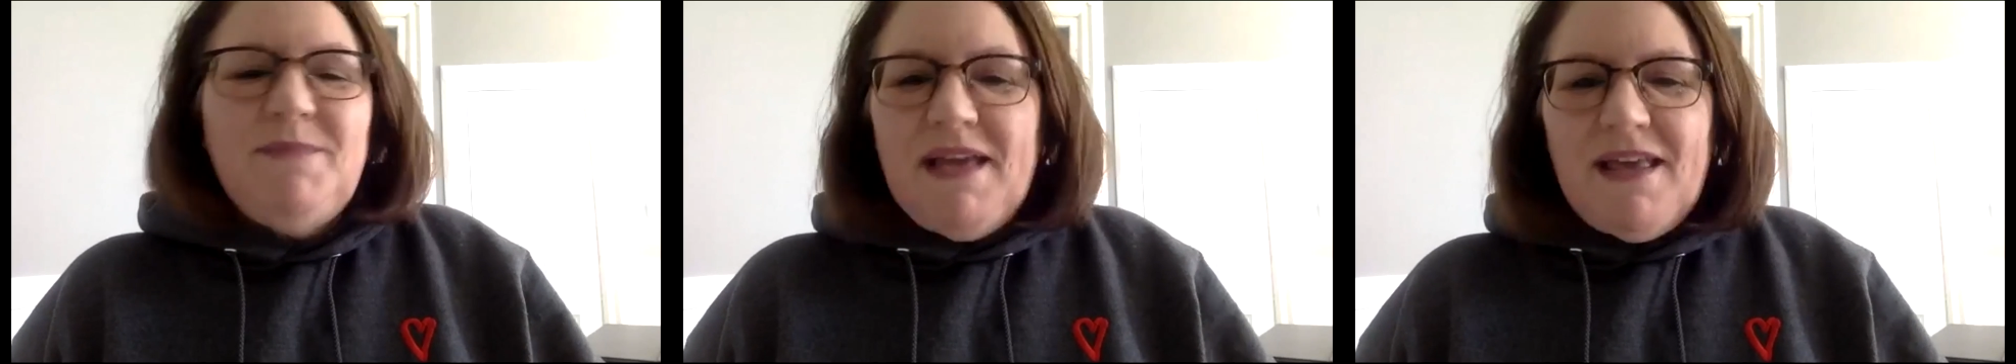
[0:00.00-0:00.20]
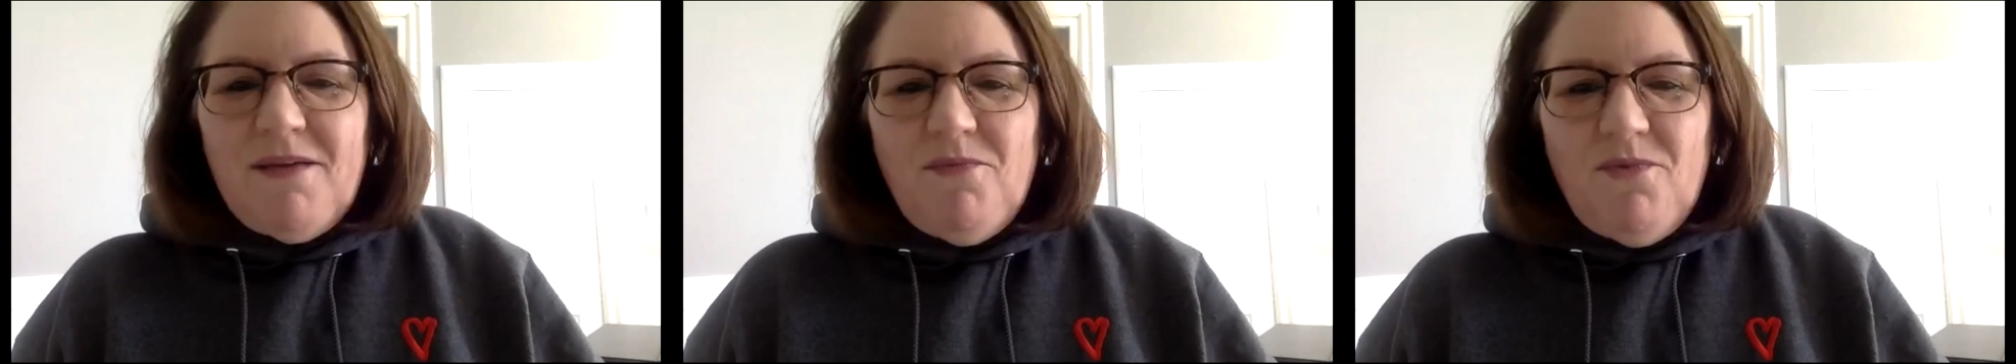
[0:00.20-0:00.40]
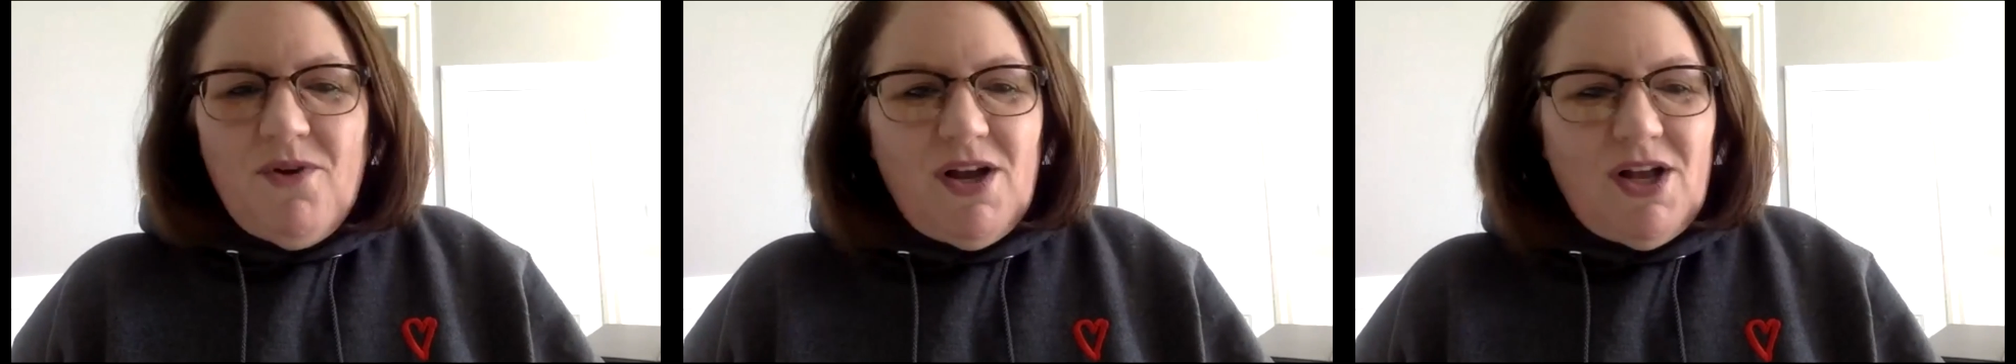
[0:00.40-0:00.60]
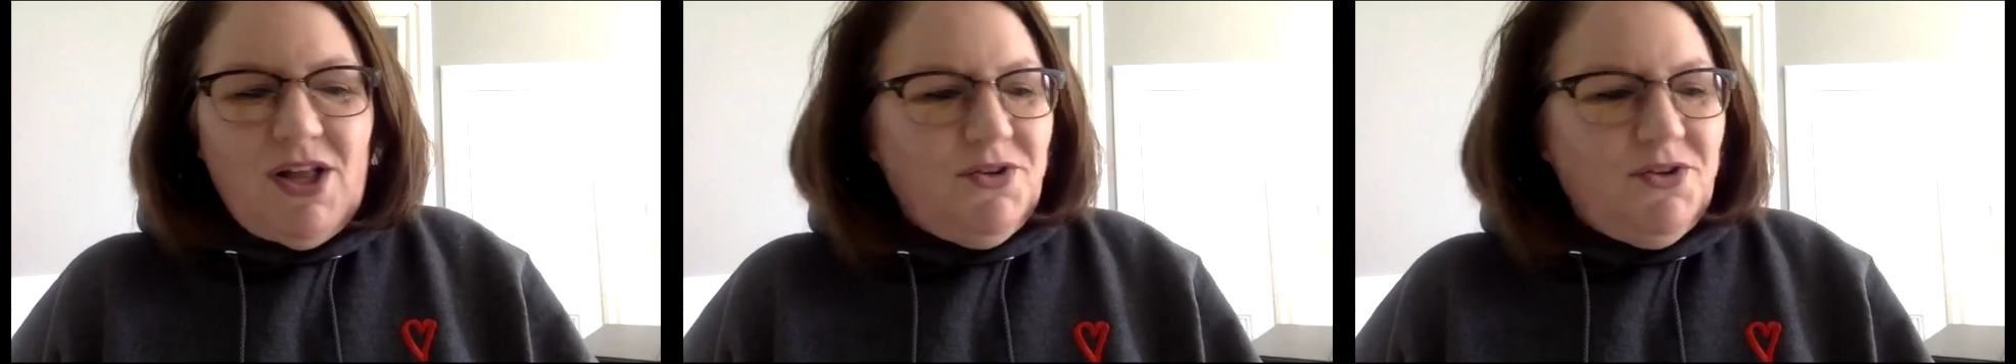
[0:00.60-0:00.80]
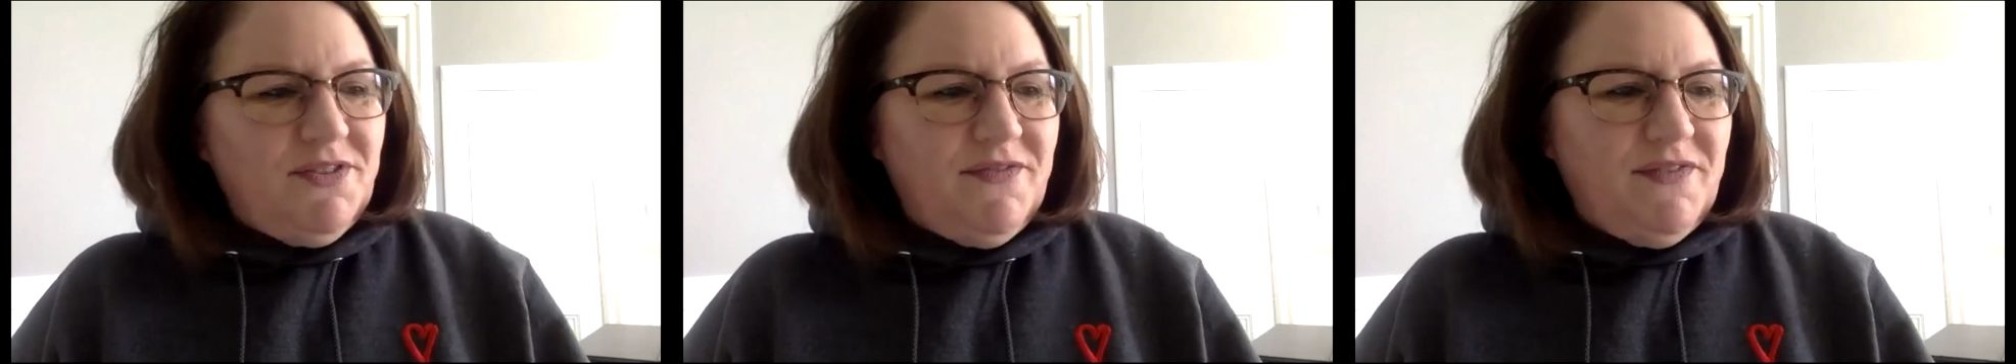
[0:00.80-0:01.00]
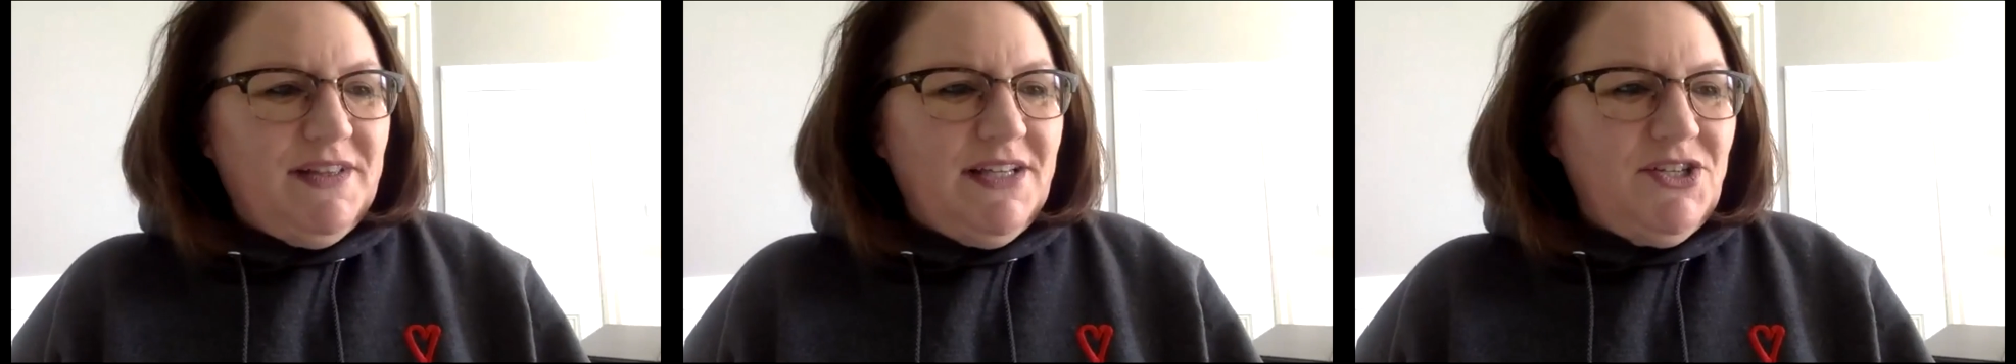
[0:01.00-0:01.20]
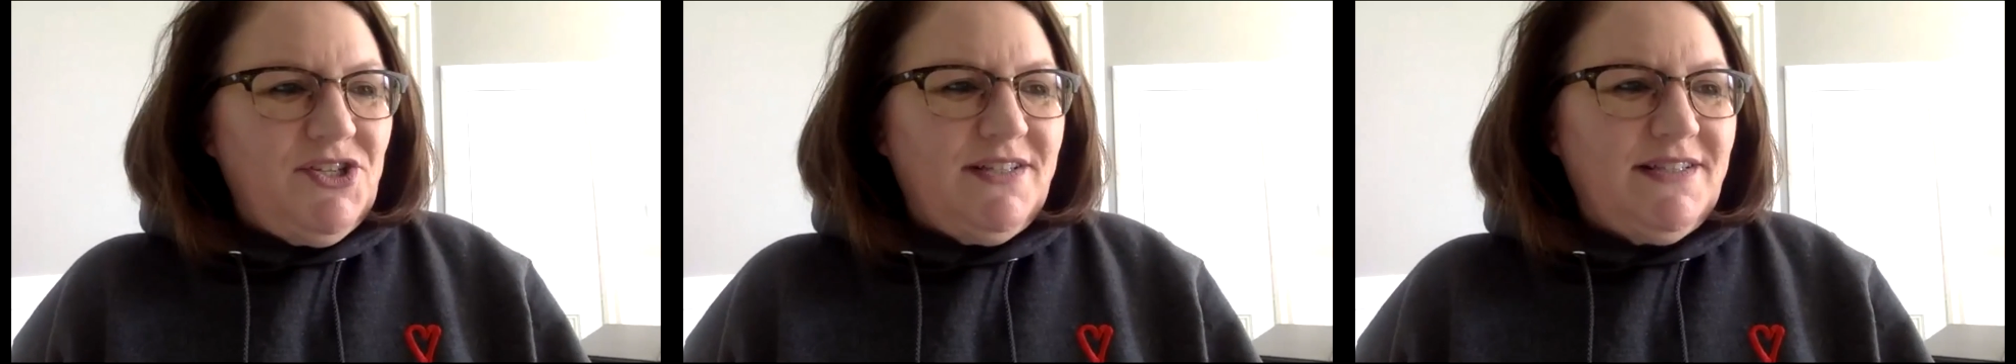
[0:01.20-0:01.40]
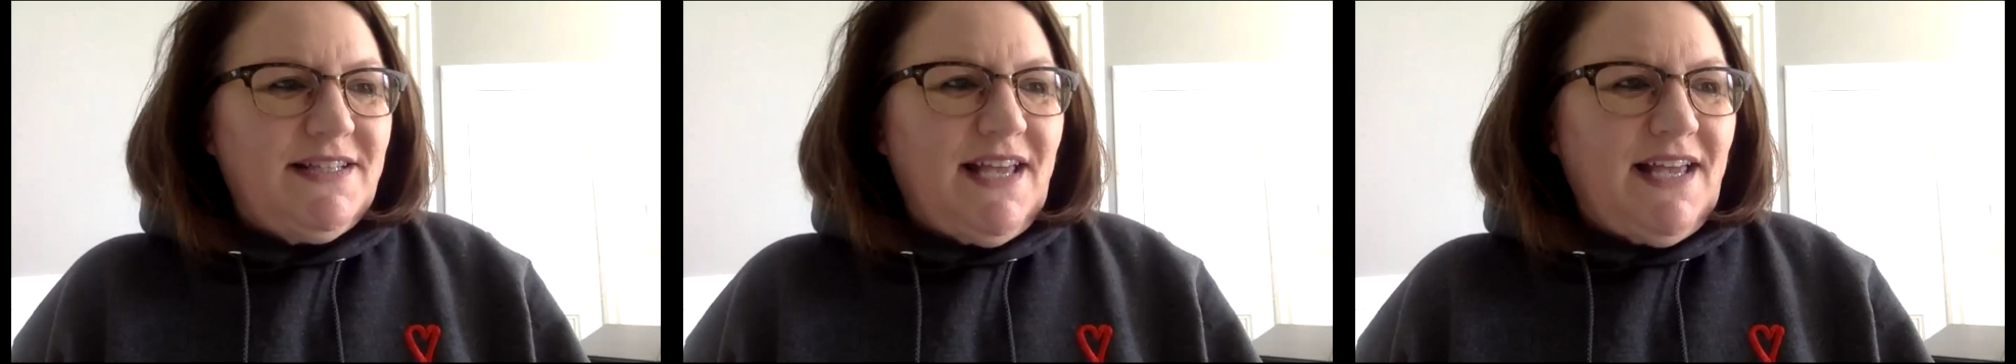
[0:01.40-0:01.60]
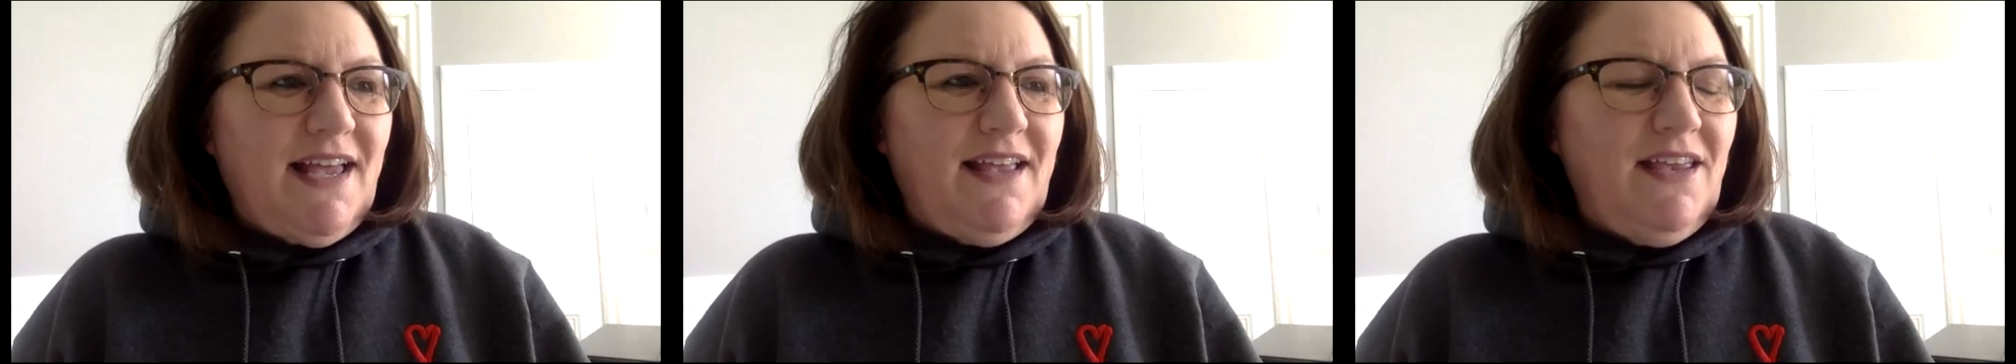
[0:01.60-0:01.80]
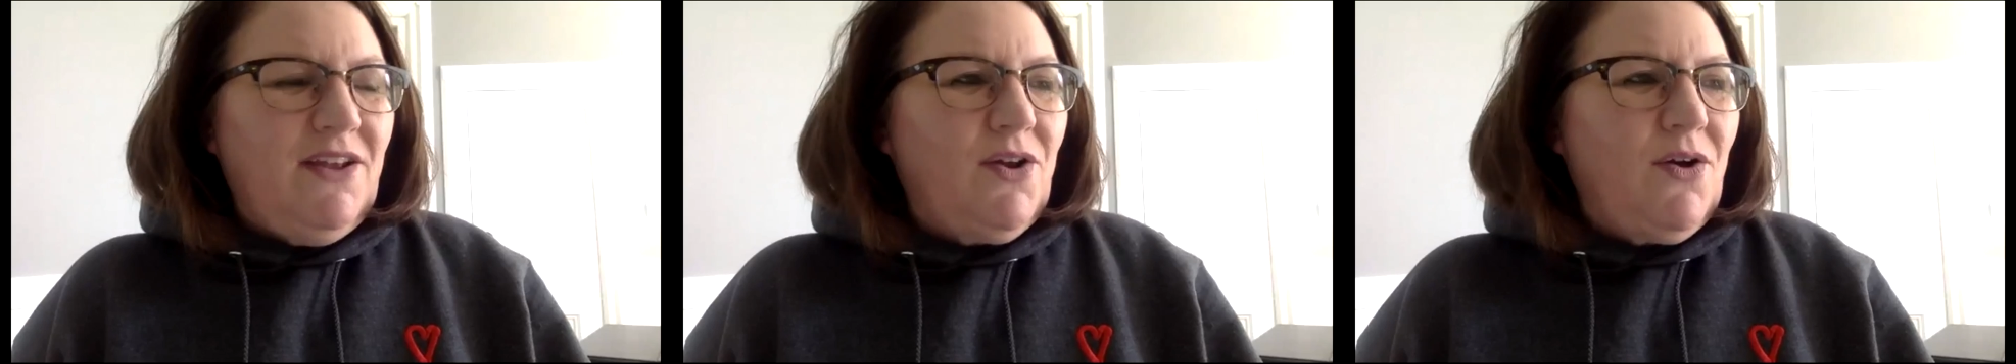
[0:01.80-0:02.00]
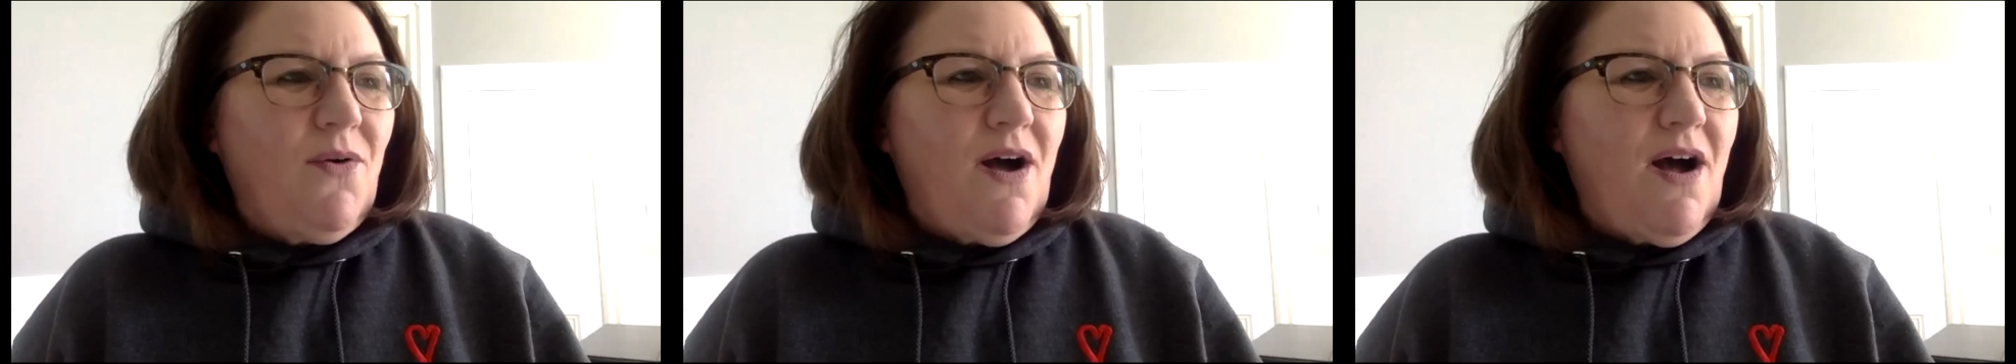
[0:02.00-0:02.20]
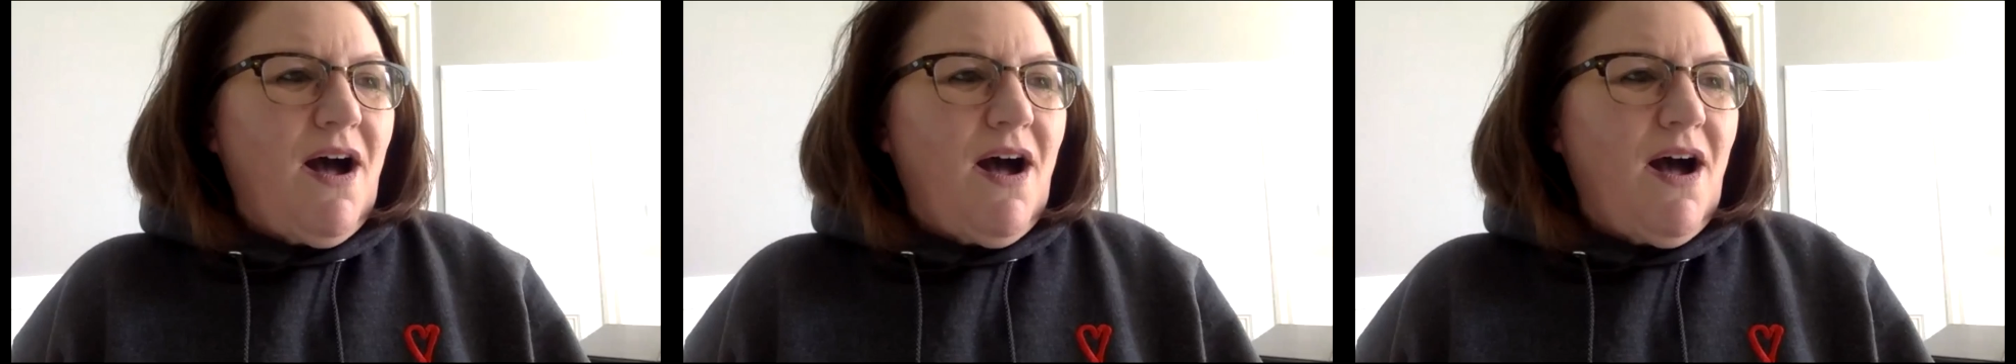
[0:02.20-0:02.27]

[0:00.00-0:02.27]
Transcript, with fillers: make it more inclusive and let's just say you know